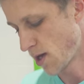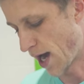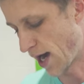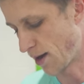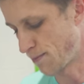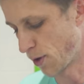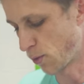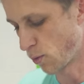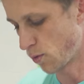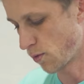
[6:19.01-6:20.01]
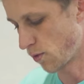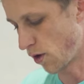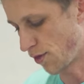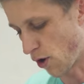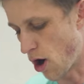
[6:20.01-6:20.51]
uh, but
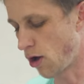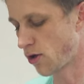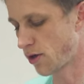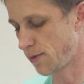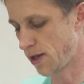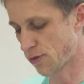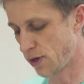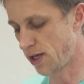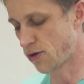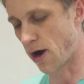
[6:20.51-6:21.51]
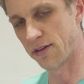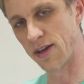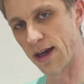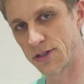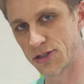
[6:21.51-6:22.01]
they're all going to be 3D
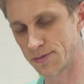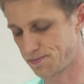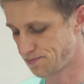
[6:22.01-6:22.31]
crosshatched.